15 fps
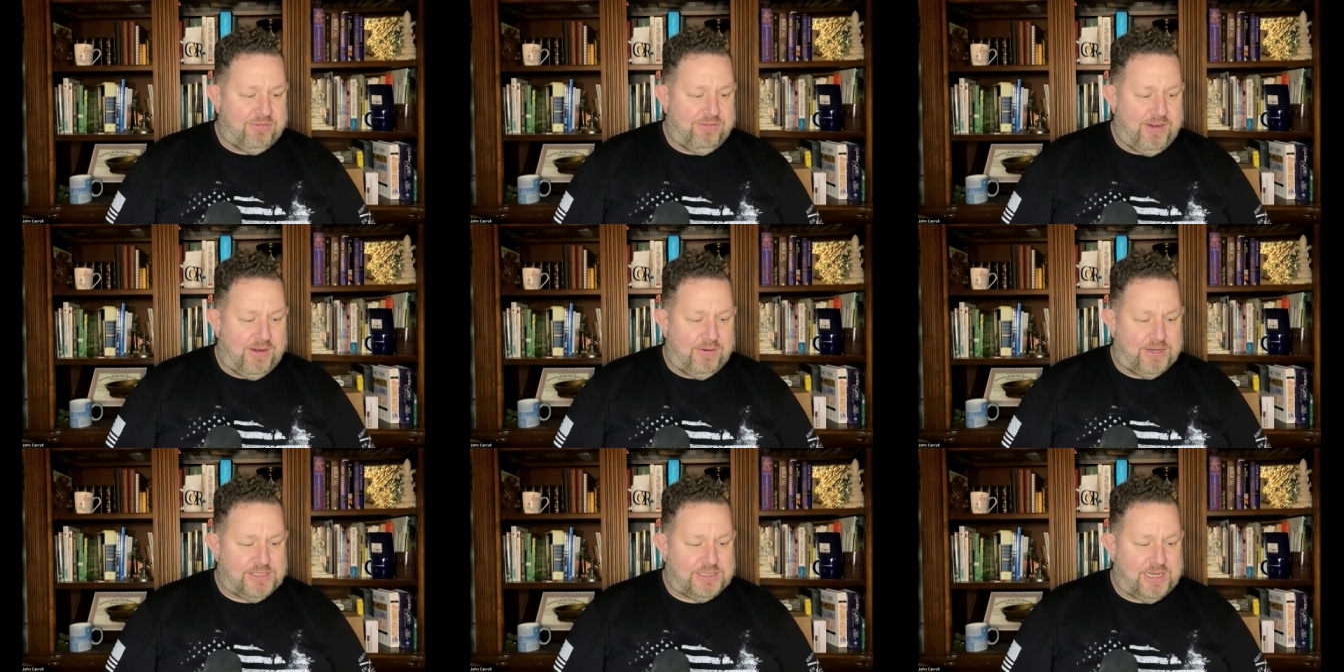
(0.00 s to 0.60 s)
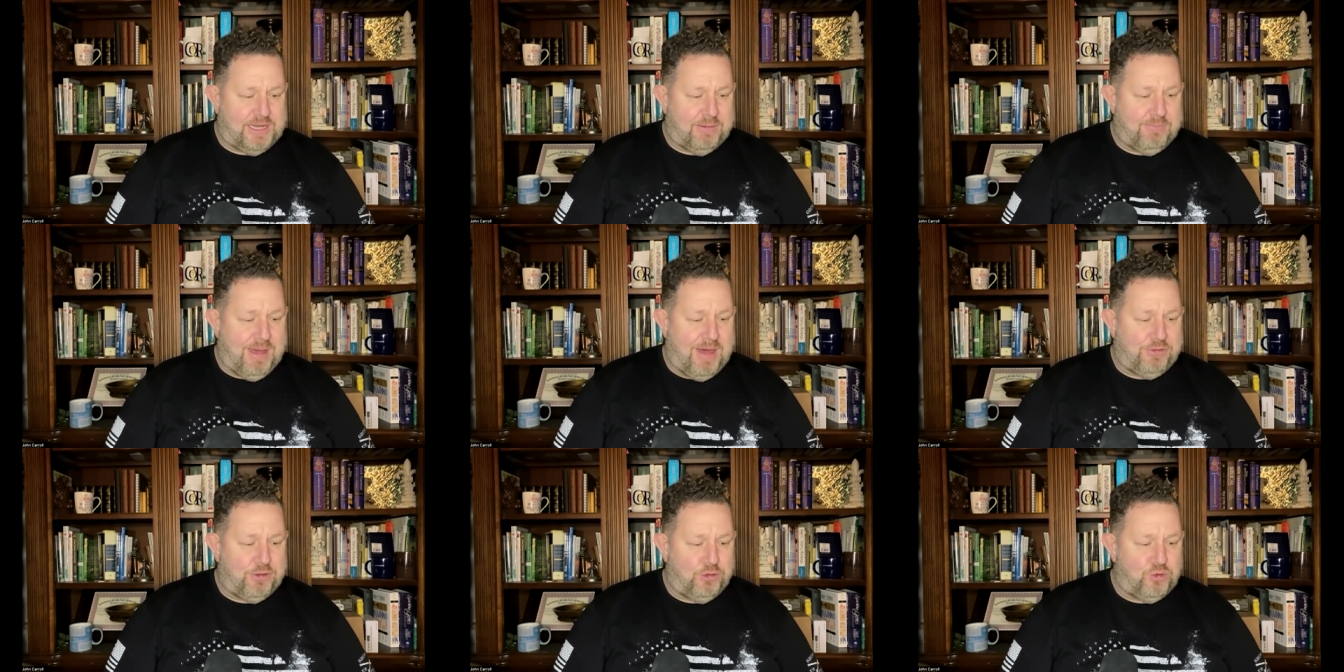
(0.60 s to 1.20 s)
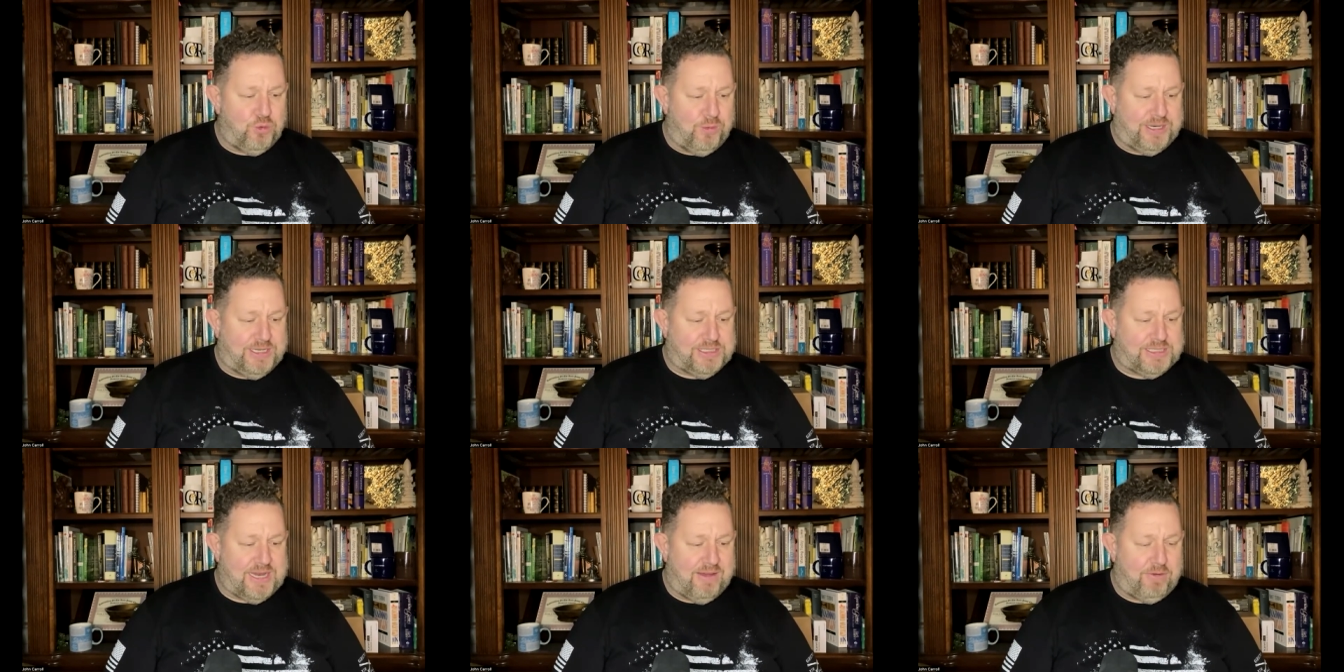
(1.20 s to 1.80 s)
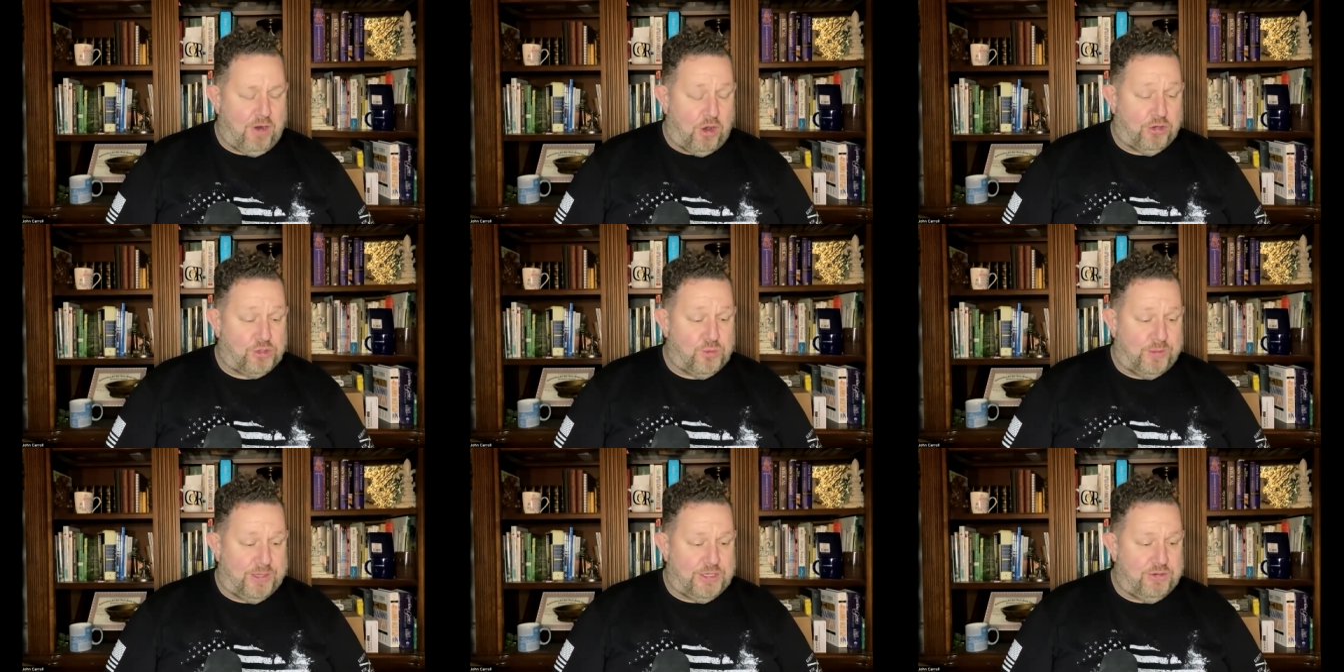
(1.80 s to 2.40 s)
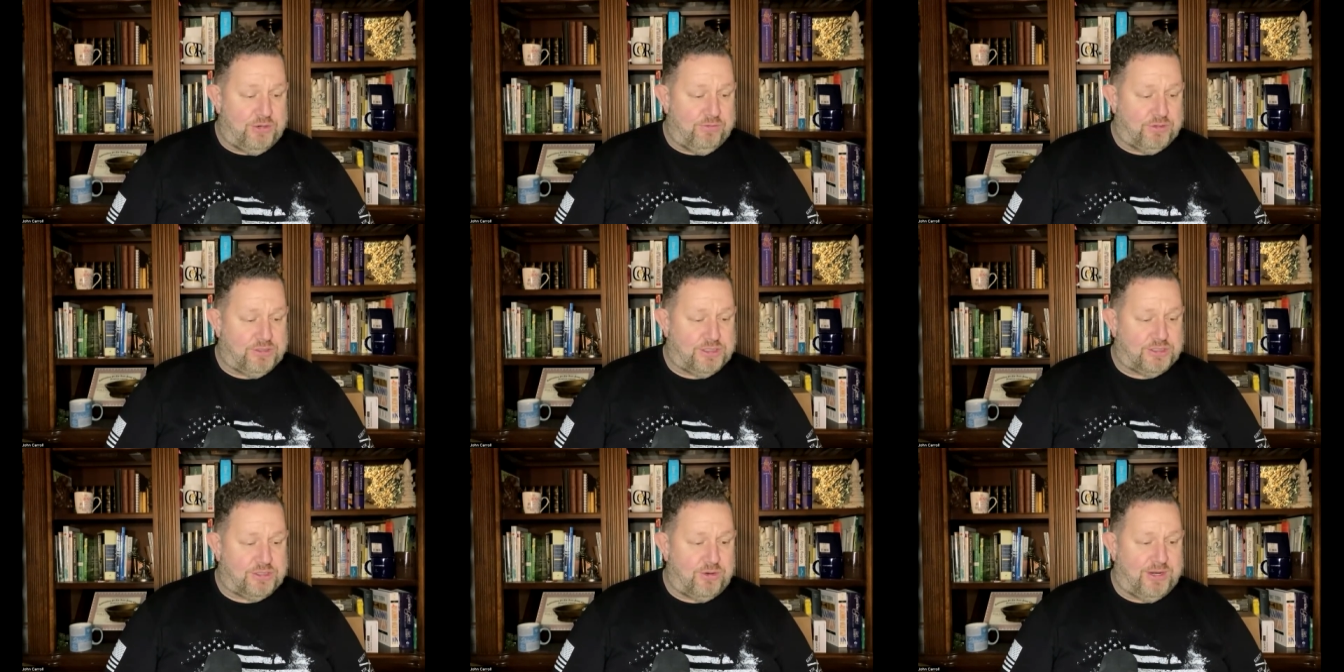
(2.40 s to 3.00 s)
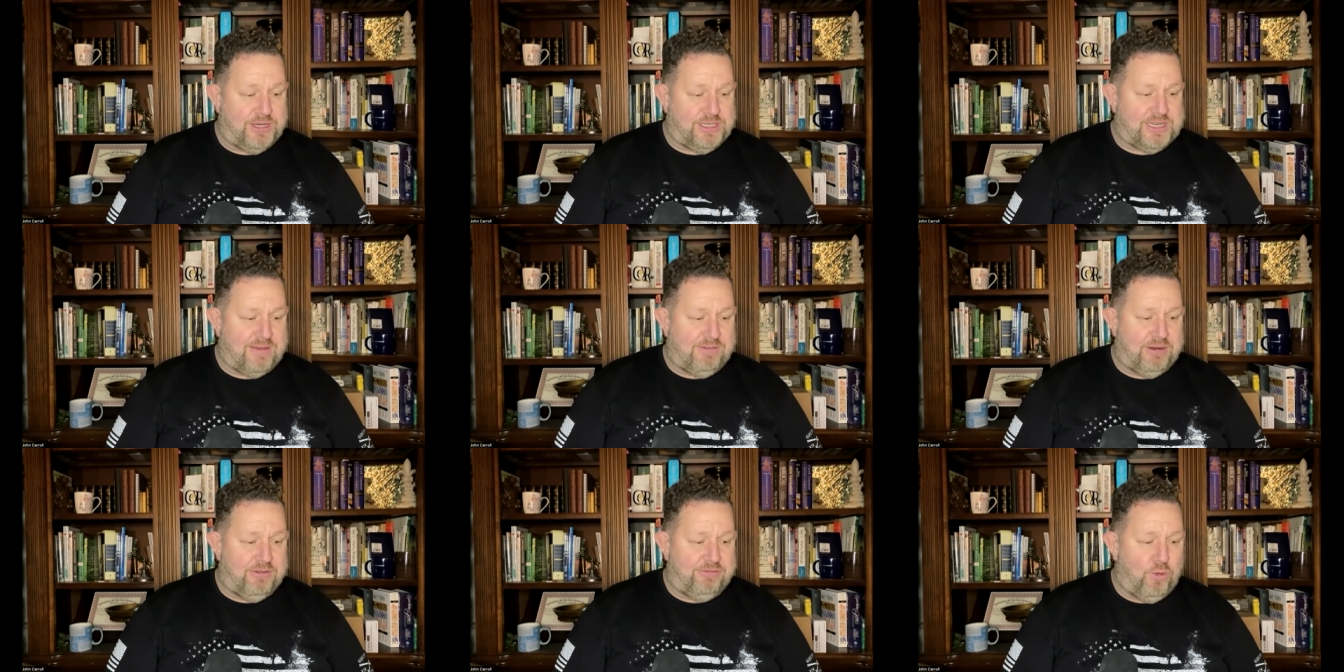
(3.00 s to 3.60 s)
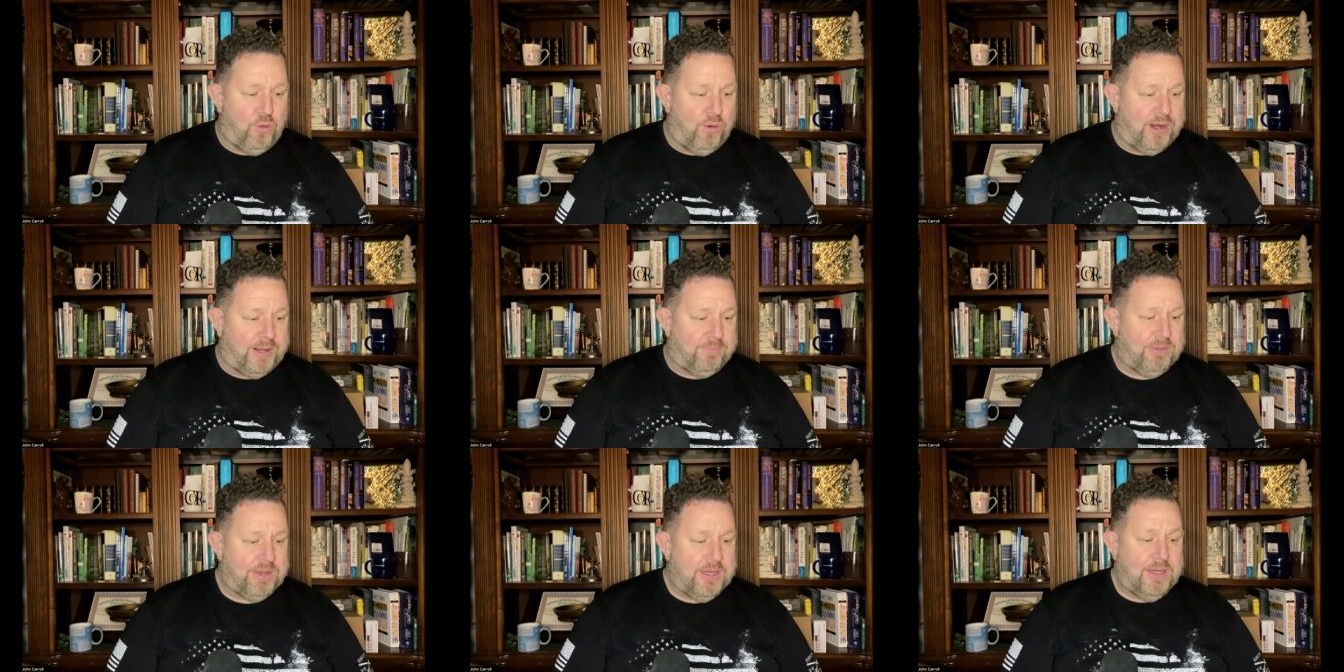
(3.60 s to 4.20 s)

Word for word: Pharisee in Matthew 27 or 22 verses 37 to 40.